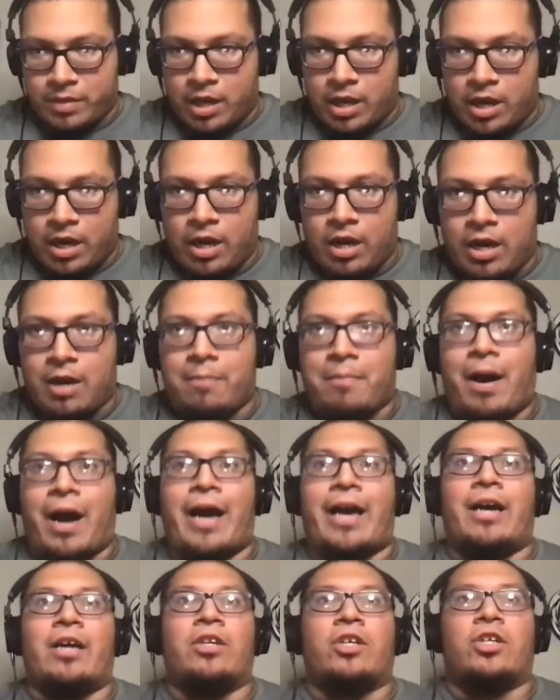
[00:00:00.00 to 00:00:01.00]

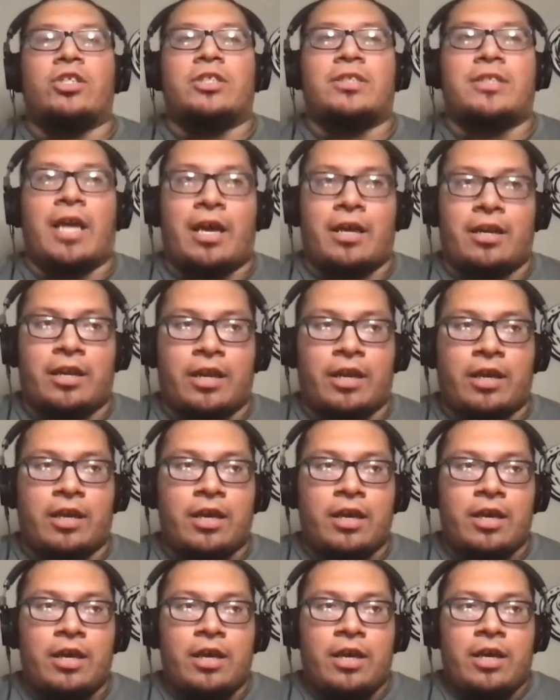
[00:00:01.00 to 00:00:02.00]
My understanding
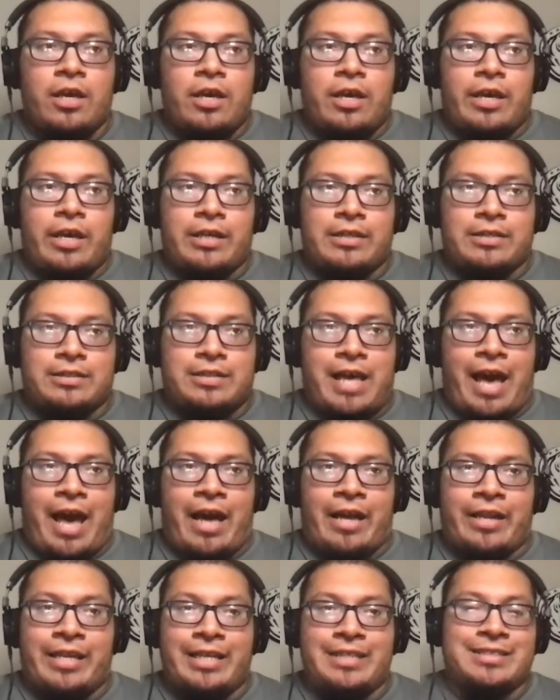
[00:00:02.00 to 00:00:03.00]
is
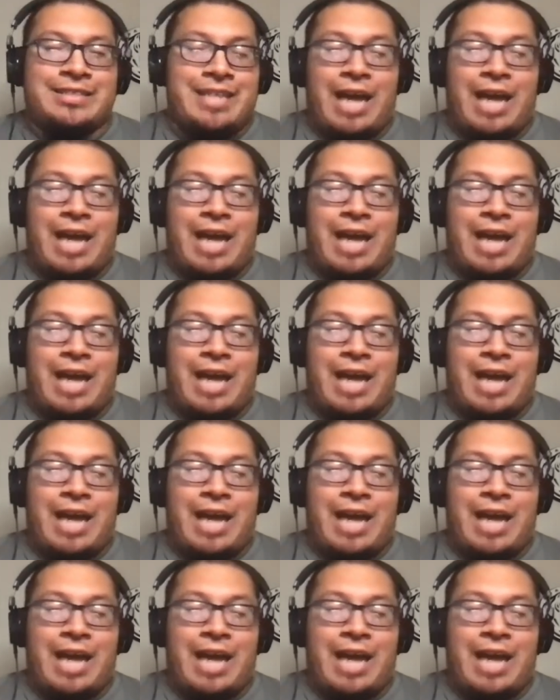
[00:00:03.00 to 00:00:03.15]
that he's